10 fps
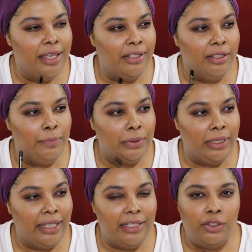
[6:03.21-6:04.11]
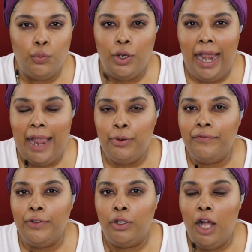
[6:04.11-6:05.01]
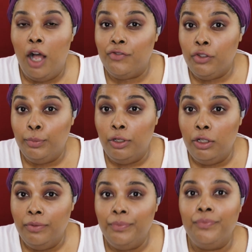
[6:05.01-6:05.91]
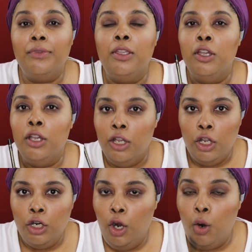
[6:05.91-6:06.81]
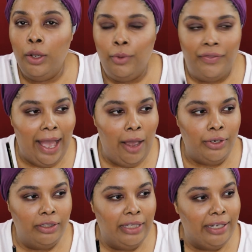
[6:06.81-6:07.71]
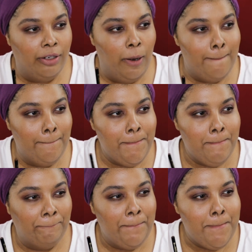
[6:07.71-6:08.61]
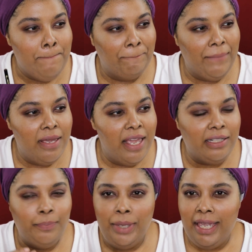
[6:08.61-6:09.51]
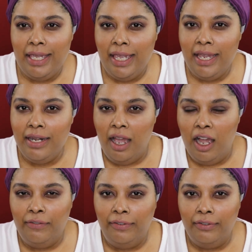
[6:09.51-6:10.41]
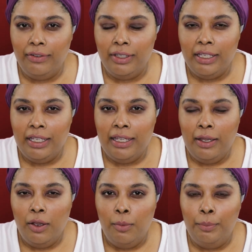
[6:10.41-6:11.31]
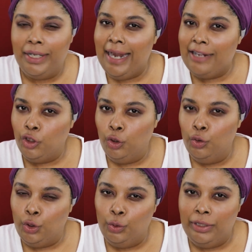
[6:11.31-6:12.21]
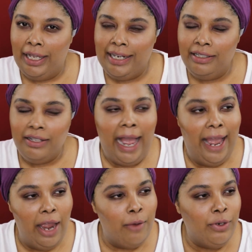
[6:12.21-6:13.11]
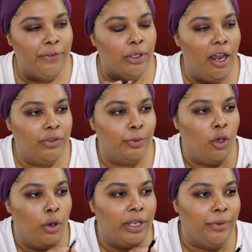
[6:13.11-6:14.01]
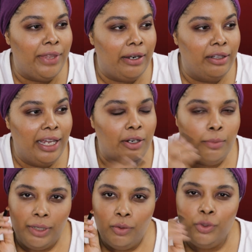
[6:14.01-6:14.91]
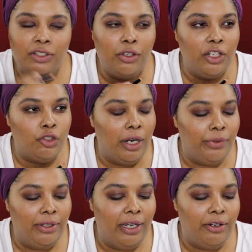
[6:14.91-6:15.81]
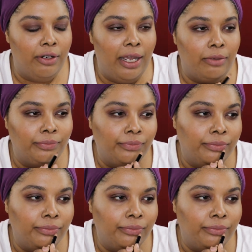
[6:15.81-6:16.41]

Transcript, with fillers: hits the place where I would feel comfortable going without a liner. It's pinky enough, but not too light. I would feel comfortable going without a liner, but we're still gonna try with a liner now.